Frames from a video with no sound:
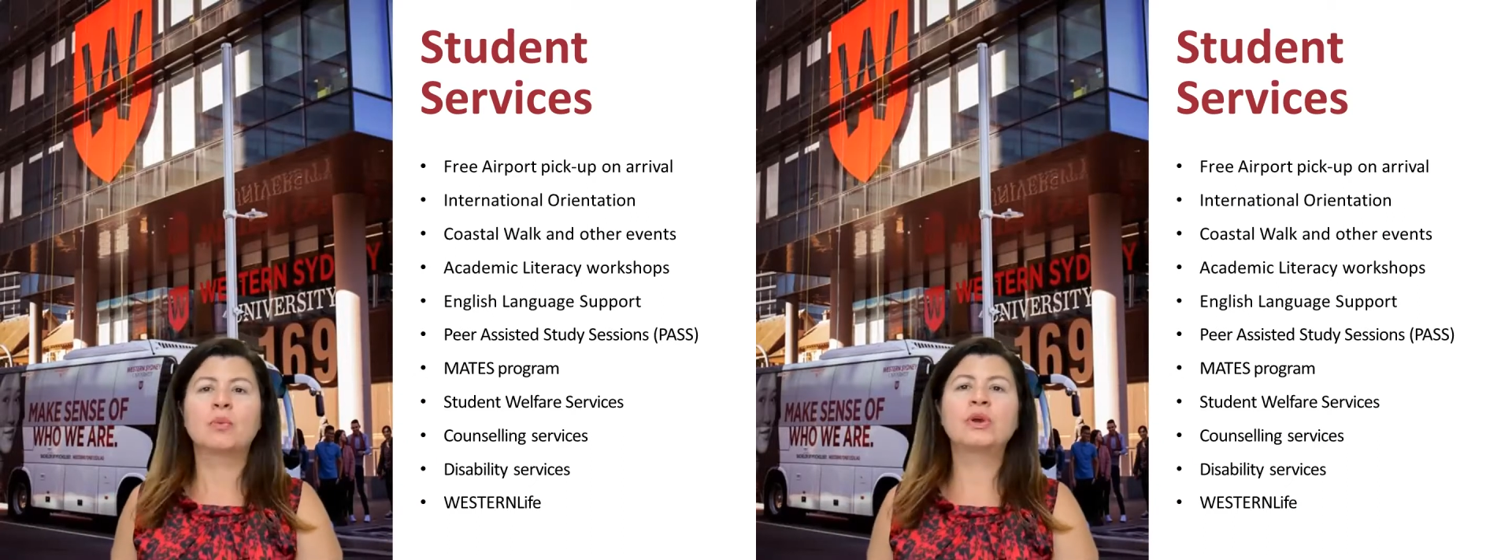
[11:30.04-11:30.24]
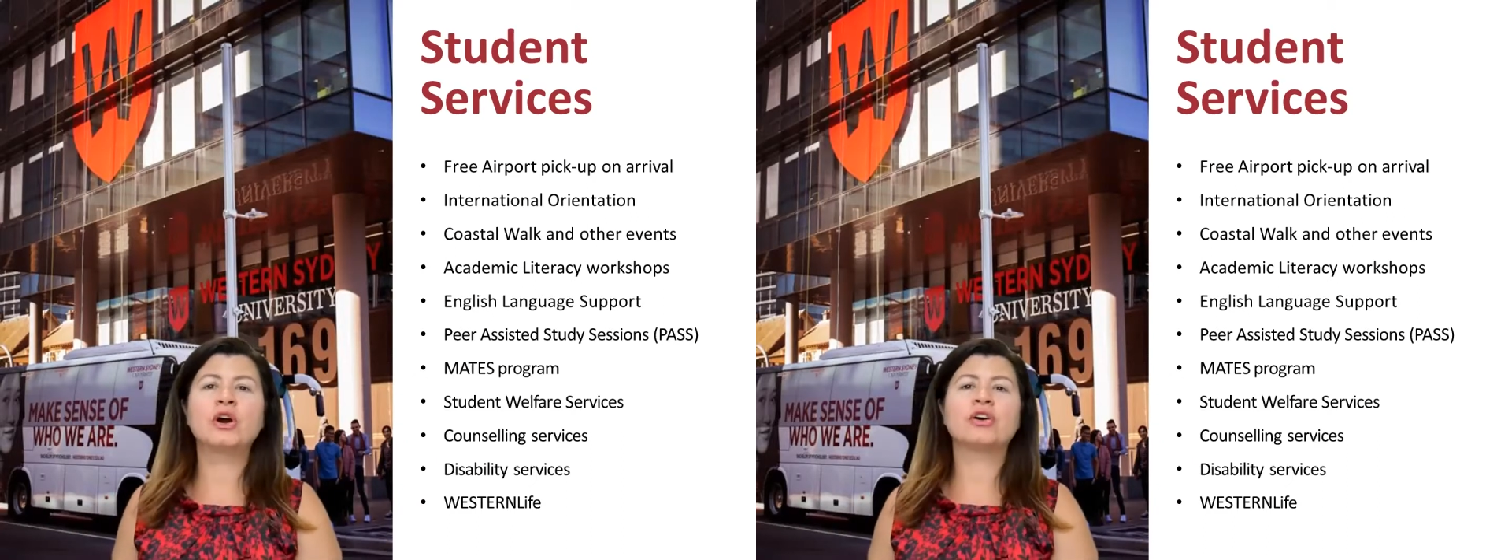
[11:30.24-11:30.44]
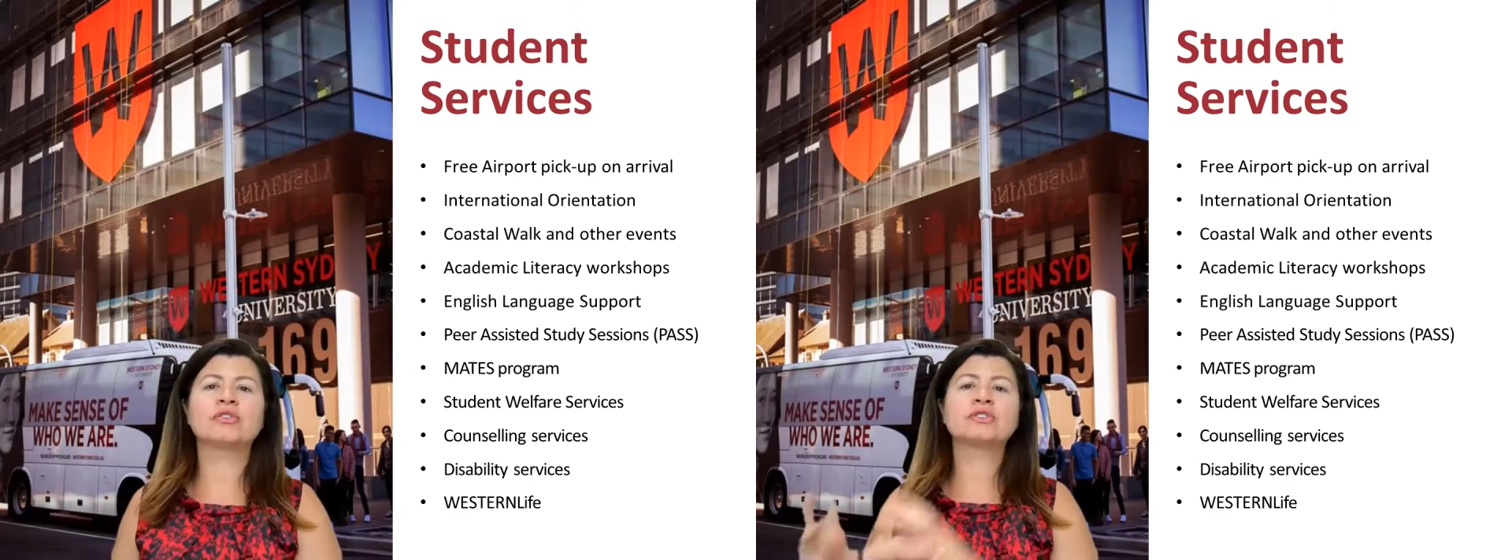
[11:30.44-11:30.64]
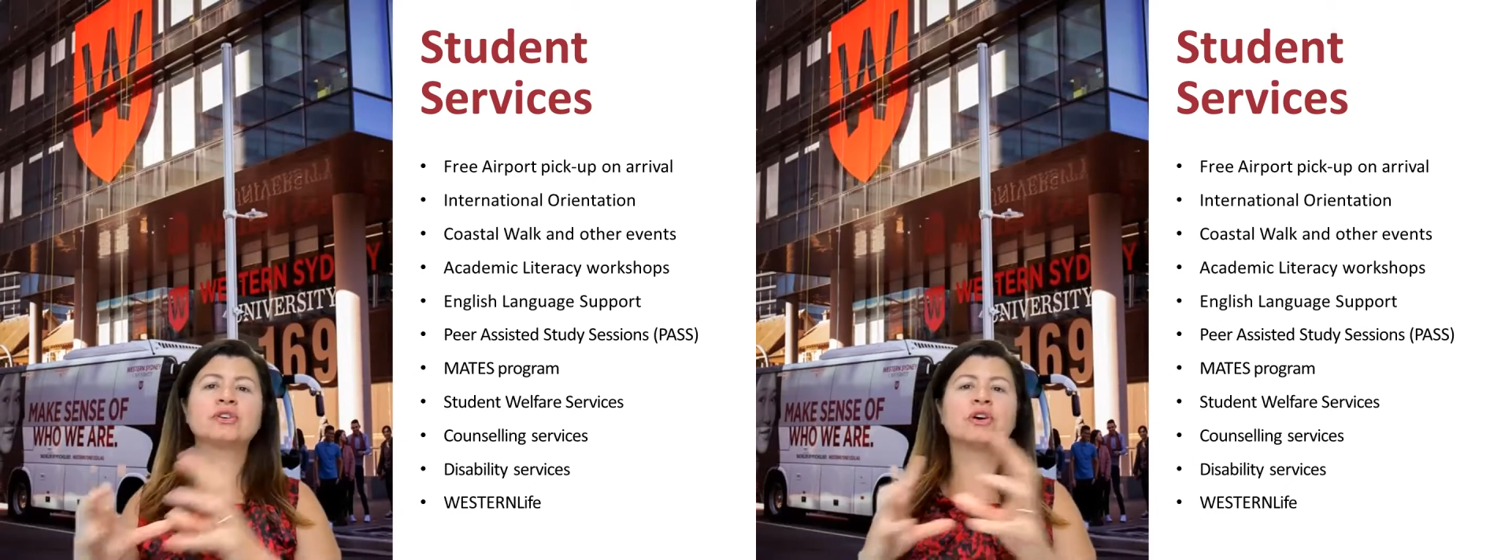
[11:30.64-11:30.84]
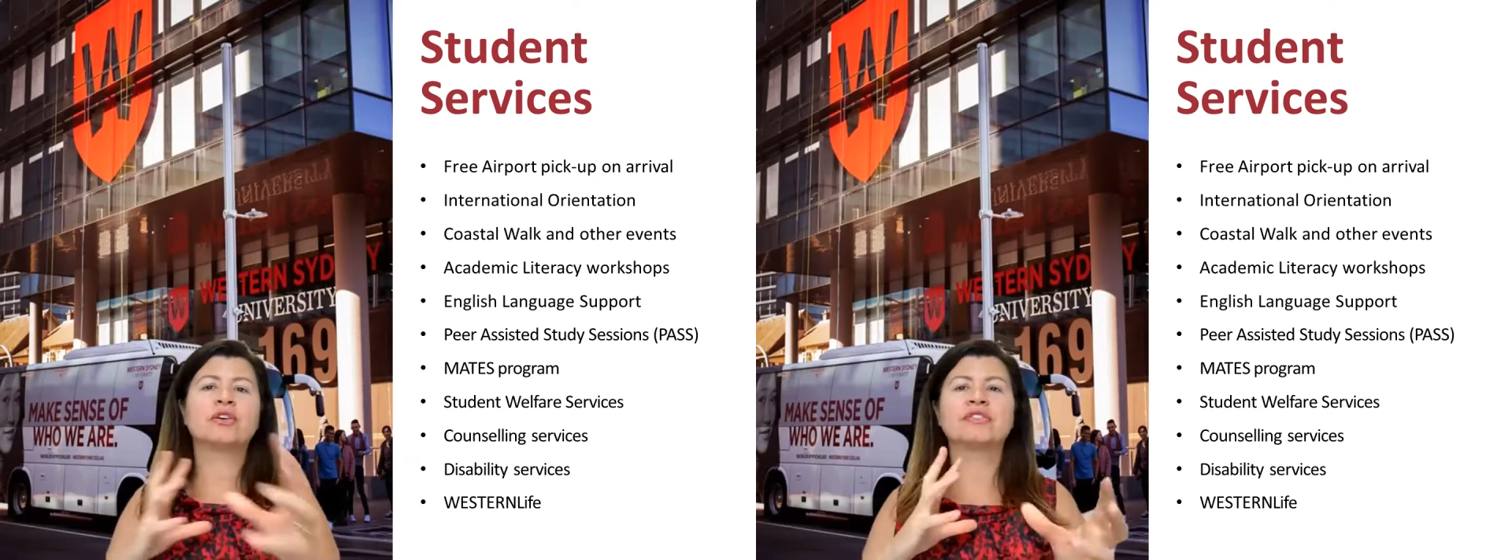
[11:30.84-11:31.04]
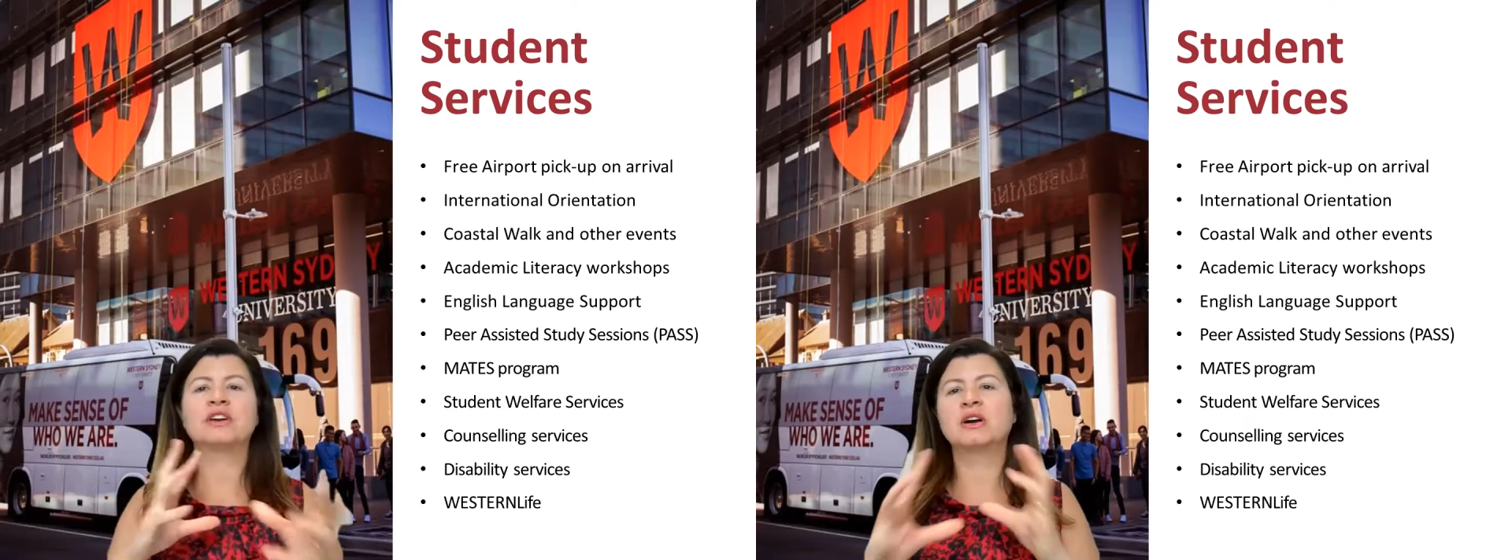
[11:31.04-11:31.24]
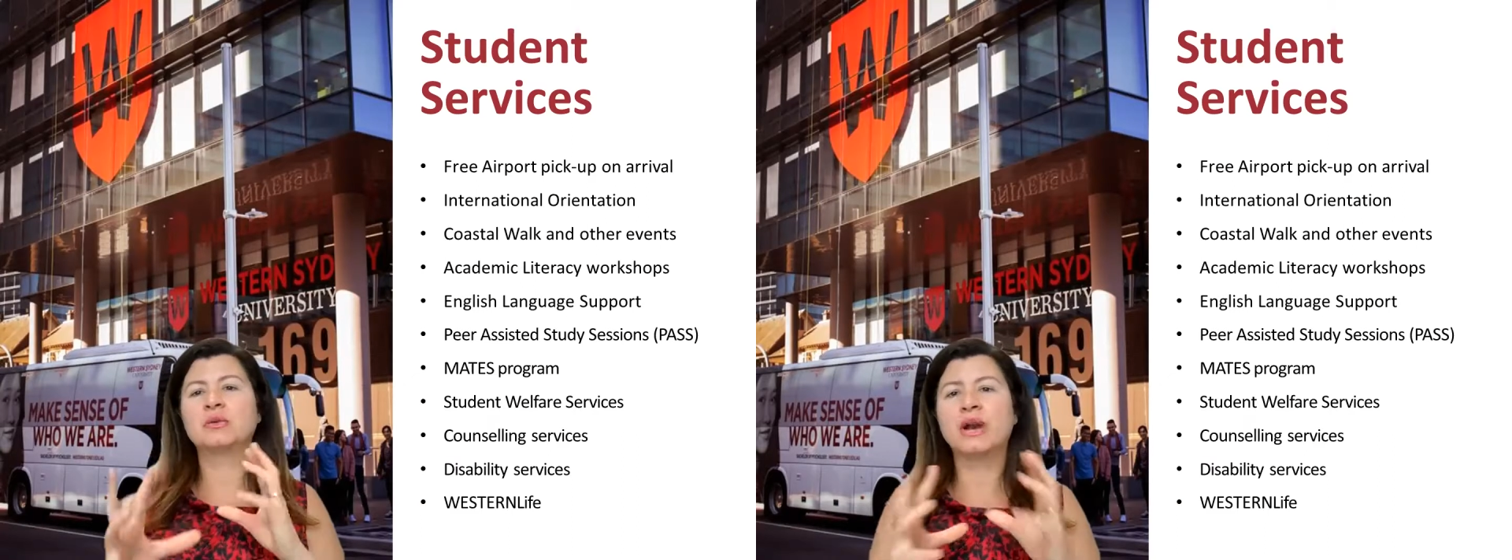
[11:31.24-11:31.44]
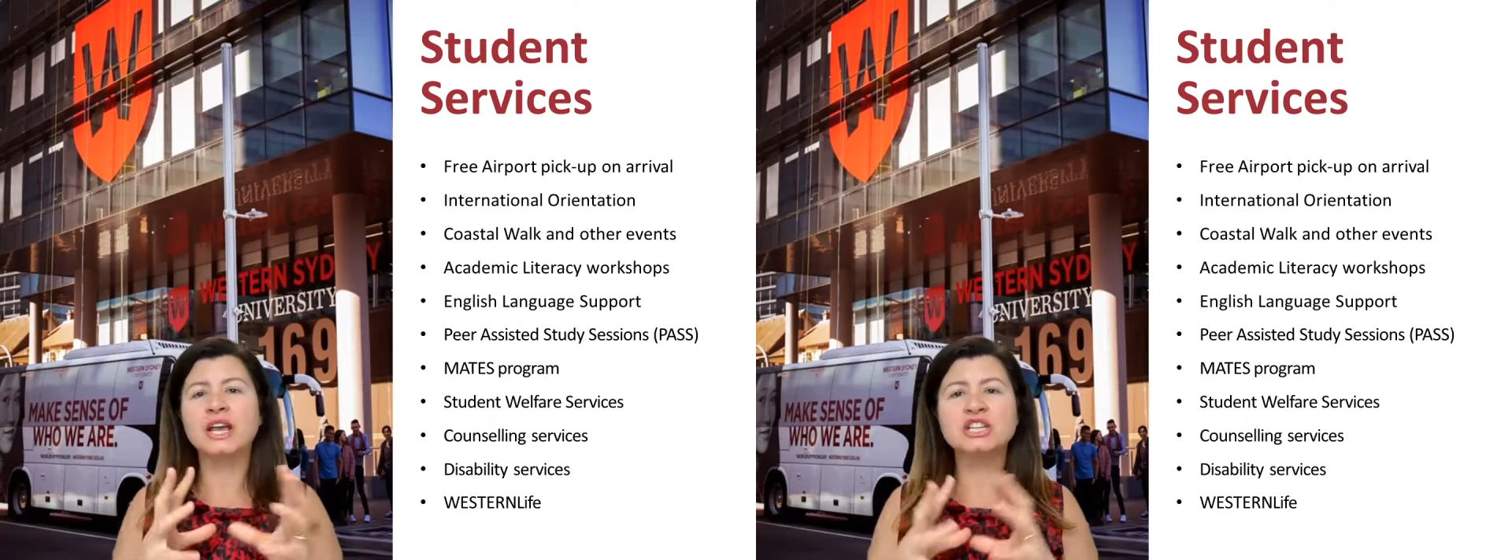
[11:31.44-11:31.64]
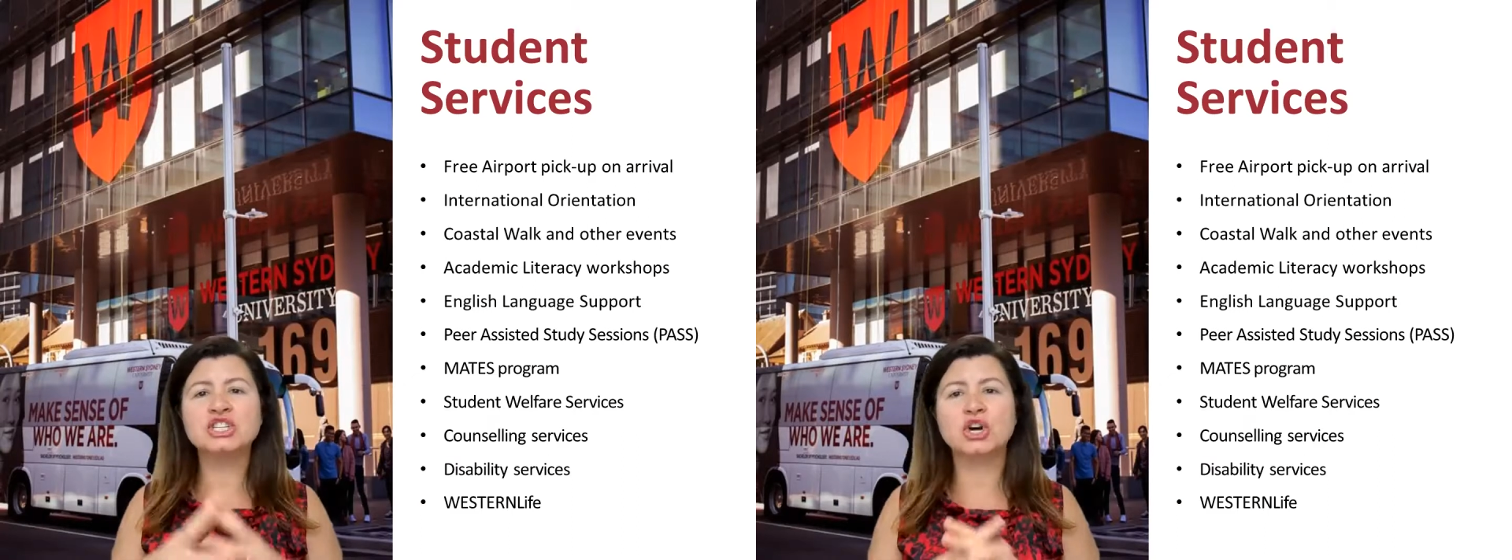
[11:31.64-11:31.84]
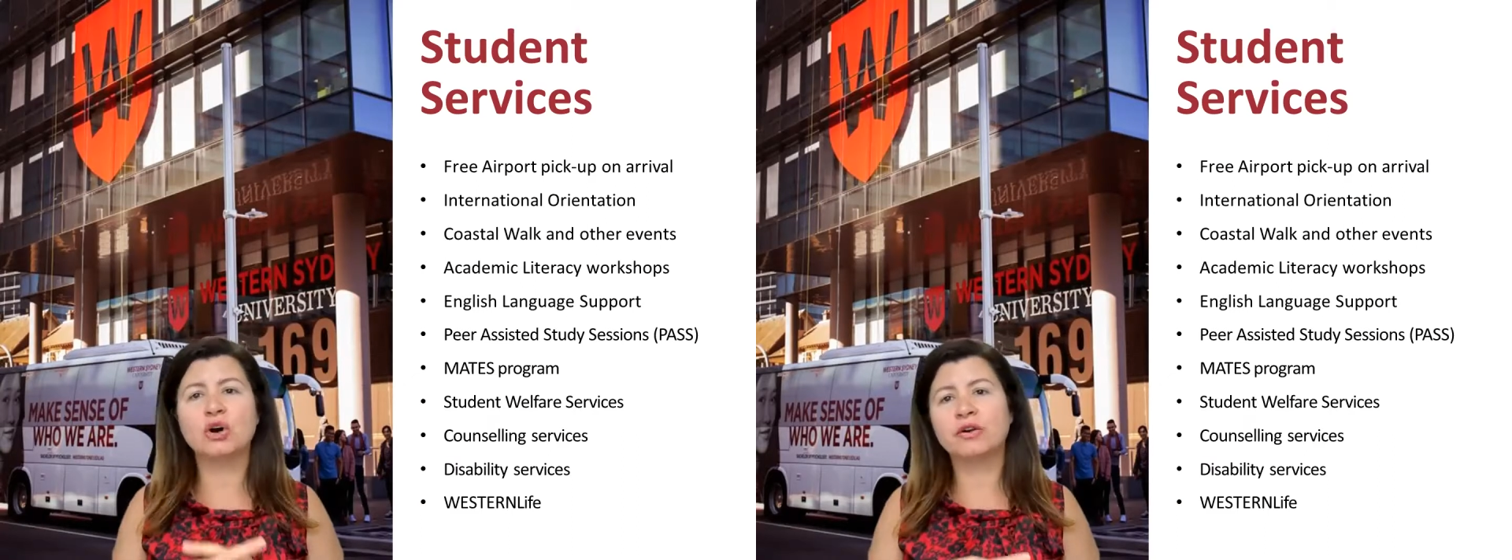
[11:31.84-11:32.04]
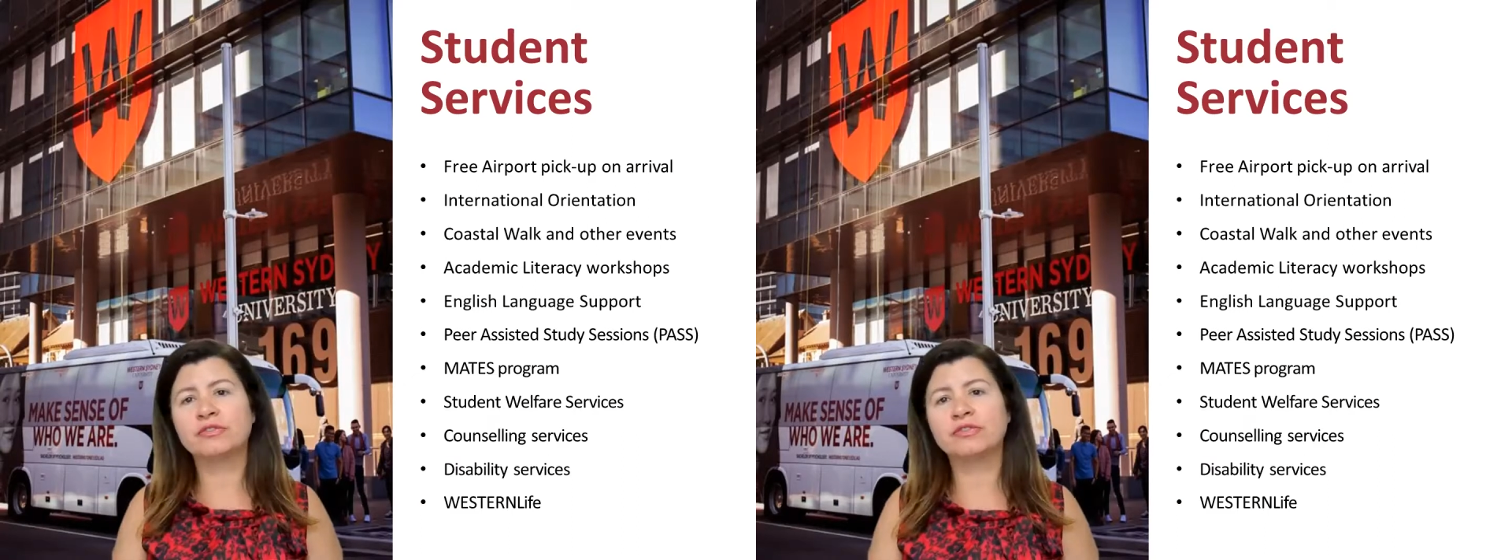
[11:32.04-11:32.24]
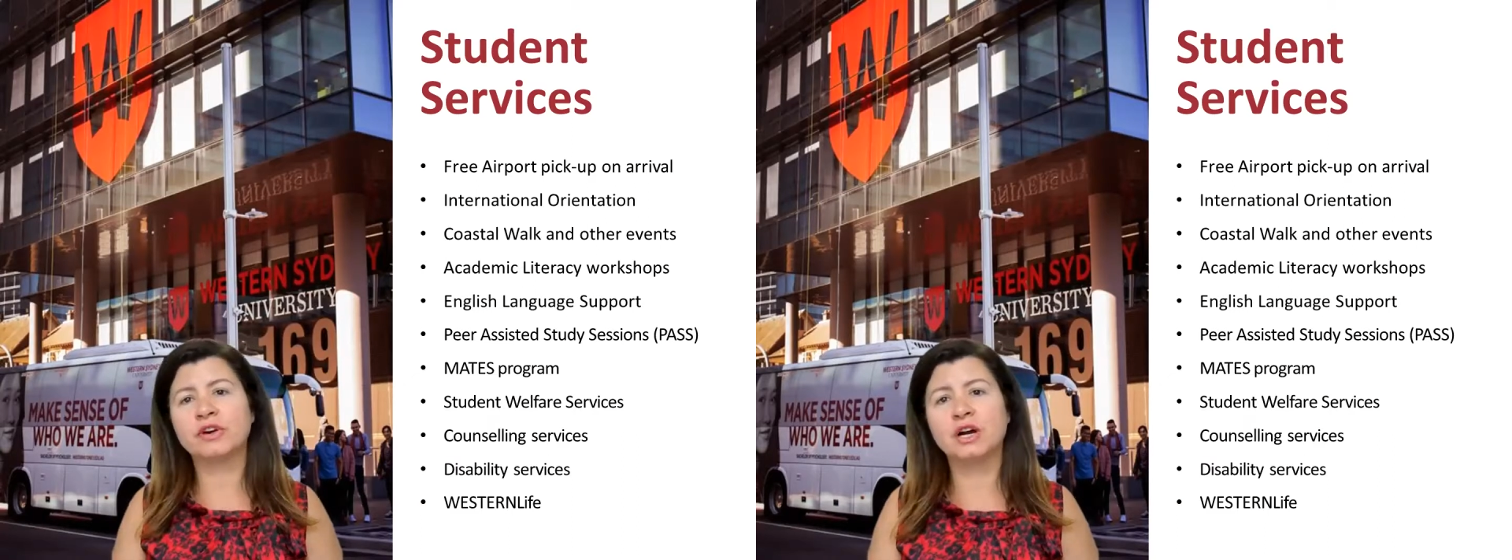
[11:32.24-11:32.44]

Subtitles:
We also offer a range of